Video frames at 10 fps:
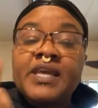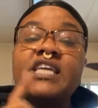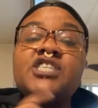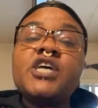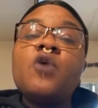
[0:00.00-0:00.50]

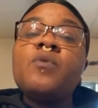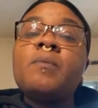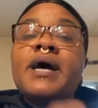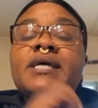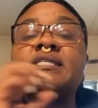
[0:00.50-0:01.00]
Ishel
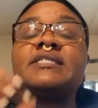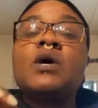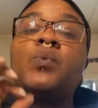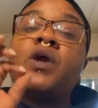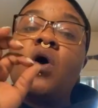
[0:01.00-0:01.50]
reminds us
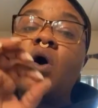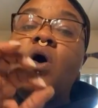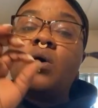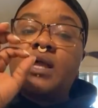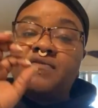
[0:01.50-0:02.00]
that we
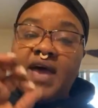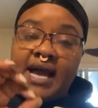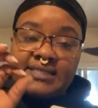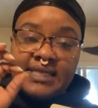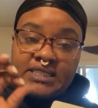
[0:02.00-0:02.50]
all have
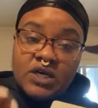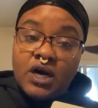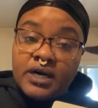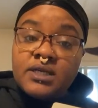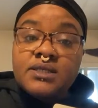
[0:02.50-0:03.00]
access to
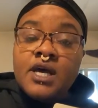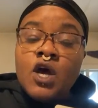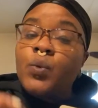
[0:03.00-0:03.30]
art.